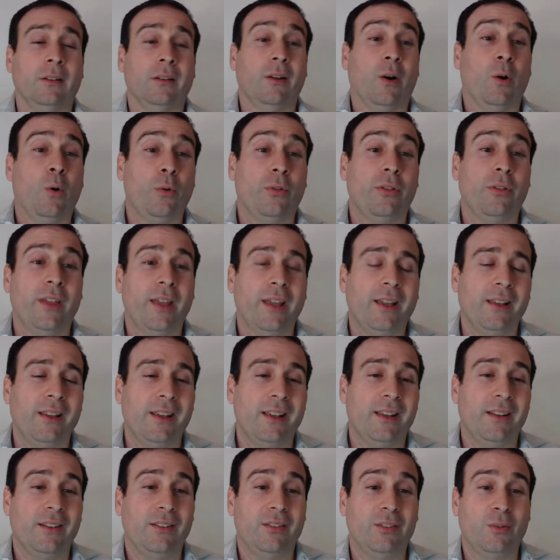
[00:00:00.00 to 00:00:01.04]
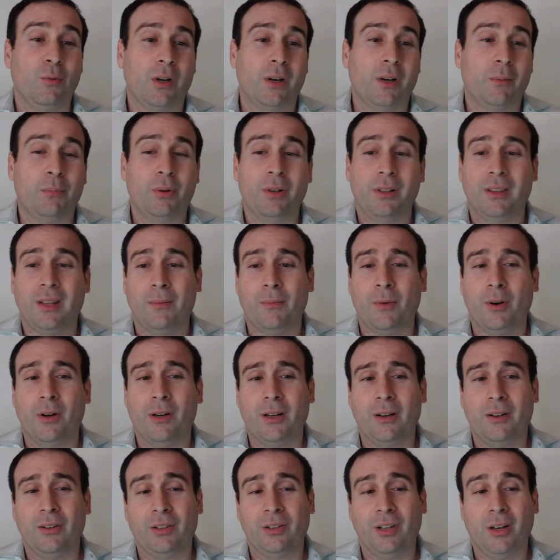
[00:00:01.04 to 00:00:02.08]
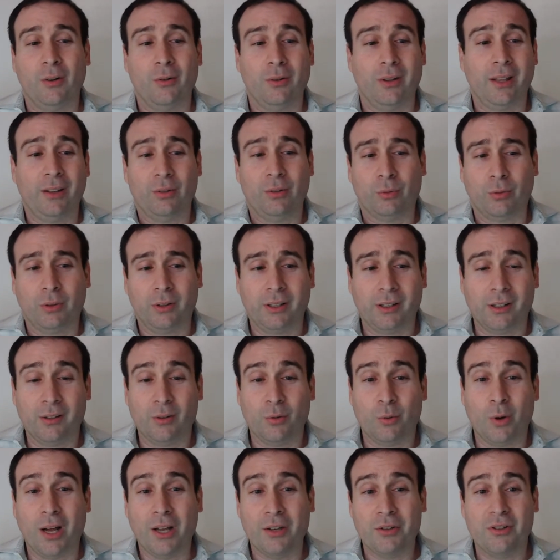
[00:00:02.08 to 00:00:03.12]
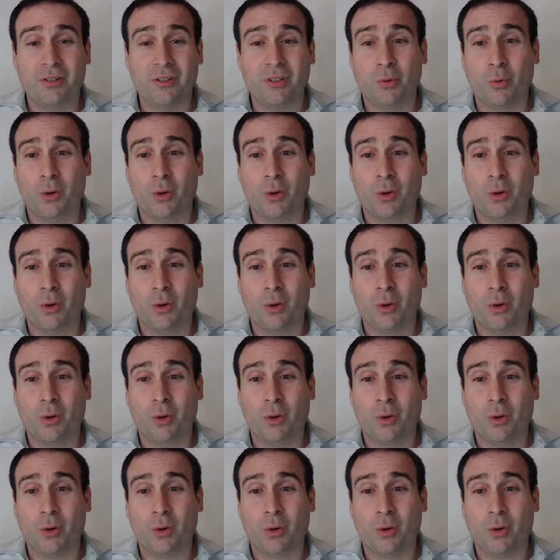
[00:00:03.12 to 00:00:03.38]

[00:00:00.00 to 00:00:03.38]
the whole thing is you want to put them on it. So that's a really good question.